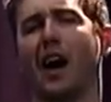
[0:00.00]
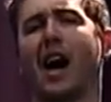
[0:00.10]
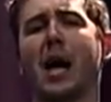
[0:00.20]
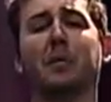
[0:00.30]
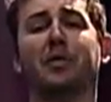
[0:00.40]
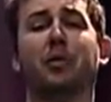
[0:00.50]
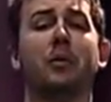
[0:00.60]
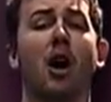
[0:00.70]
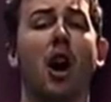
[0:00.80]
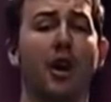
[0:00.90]
I am
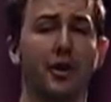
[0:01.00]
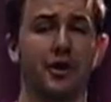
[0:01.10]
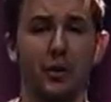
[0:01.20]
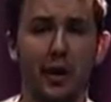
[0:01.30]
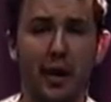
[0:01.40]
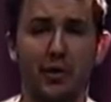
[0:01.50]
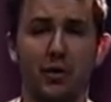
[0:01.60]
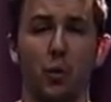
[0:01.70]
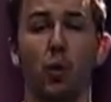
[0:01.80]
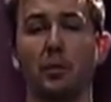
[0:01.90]
extremely honored to announce
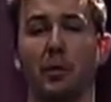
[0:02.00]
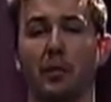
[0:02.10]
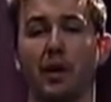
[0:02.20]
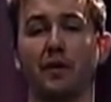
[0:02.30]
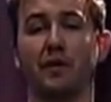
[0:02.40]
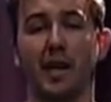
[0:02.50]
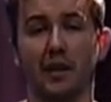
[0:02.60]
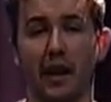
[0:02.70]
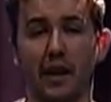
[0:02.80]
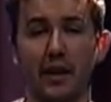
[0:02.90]
the world premiere of
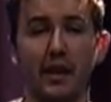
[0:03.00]
Deadland